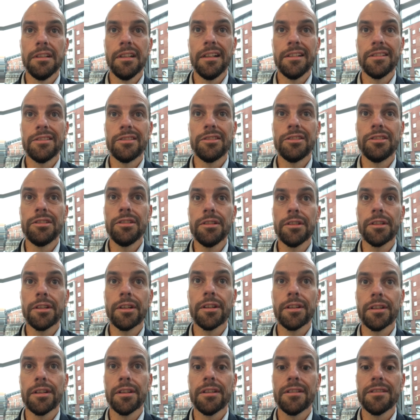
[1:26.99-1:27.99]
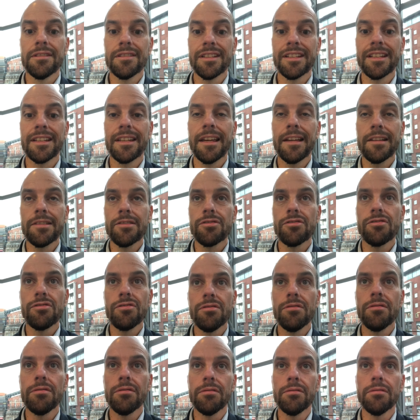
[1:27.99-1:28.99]
it took to get
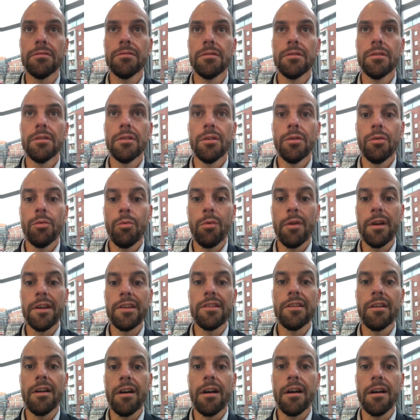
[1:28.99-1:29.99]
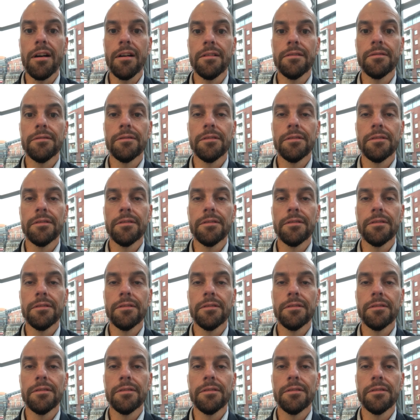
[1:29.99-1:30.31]
you where you are.